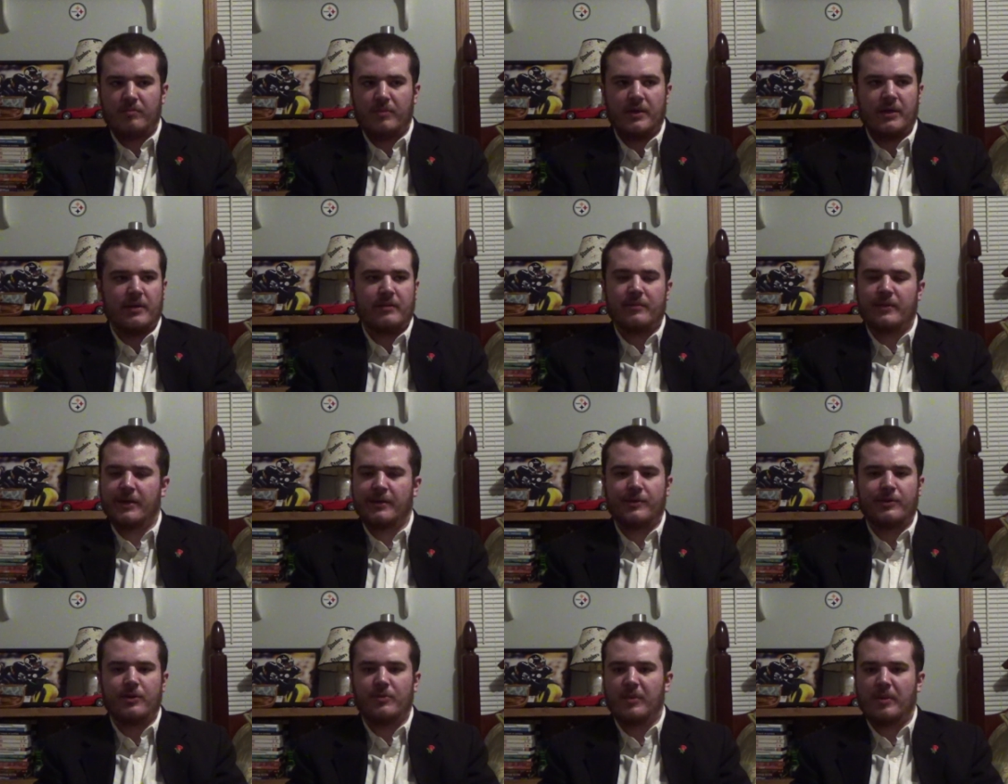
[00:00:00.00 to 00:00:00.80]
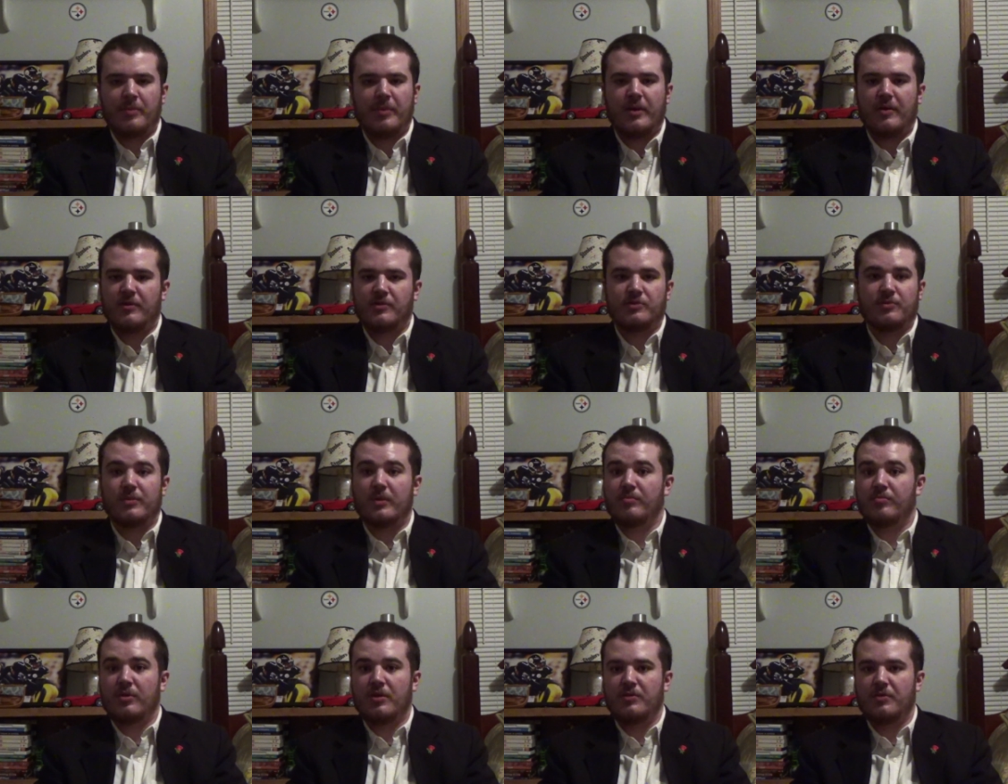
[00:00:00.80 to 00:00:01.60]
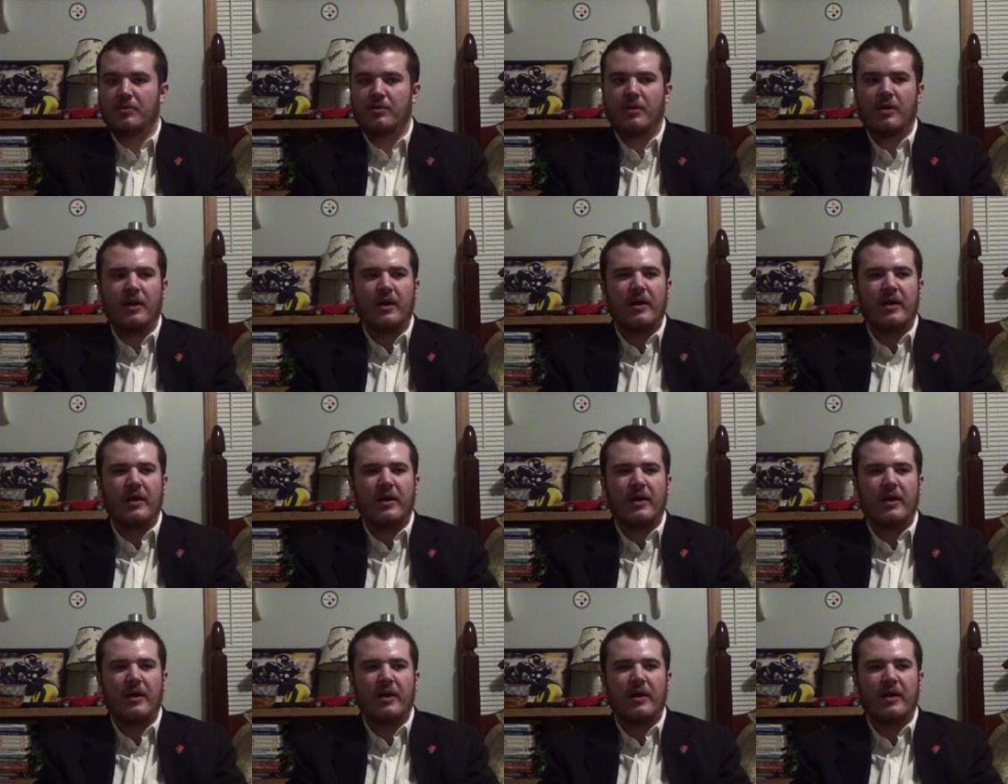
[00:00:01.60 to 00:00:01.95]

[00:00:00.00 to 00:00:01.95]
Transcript: meaning like, you know, my parents or my brother,